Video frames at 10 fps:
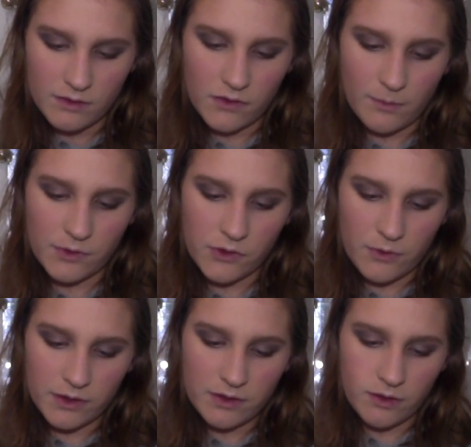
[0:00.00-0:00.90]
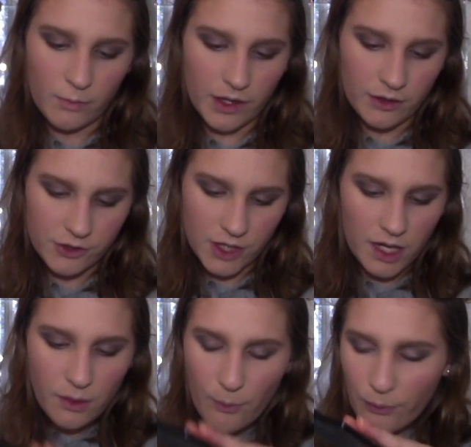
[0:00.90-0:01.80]
So I'm just going into the whiter
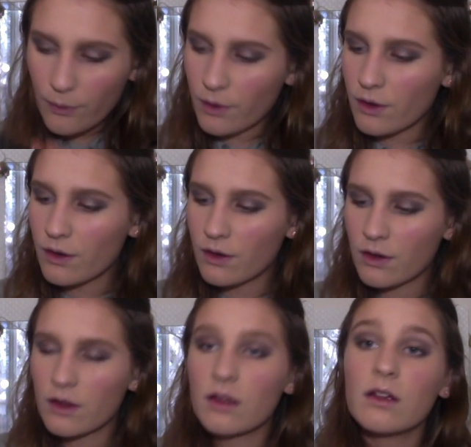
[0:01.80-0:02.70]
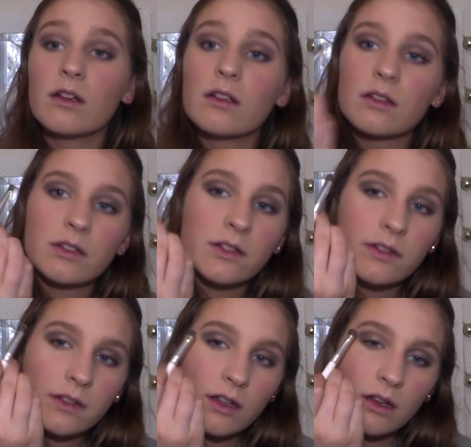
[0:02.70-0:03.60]
shade. I'm
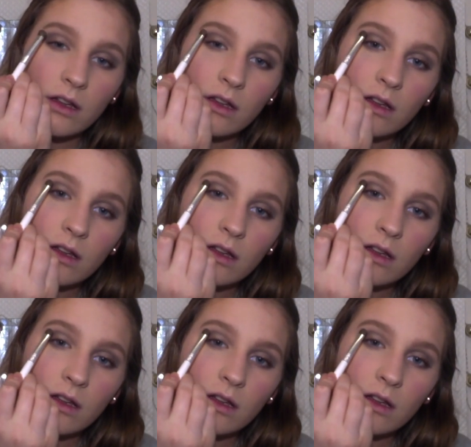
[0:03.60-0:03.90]
just gonna,